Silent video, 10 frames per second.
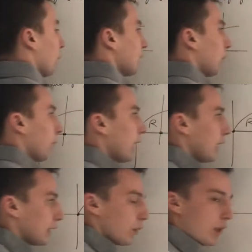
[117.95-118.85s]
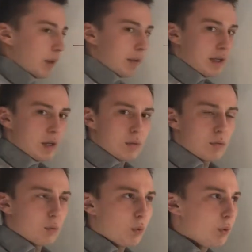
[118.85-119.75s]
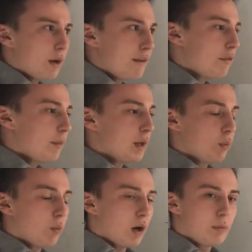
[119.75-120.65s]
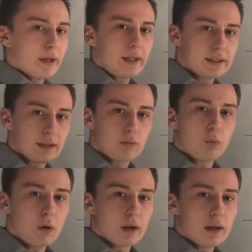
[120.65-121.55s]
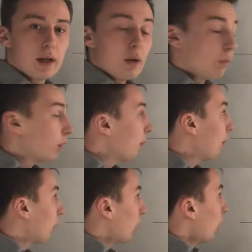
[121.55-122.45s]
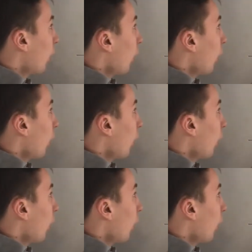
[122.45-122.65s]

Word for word: What's our radius going to be? And, and what do I even mean? Our radius of what? Well, remember,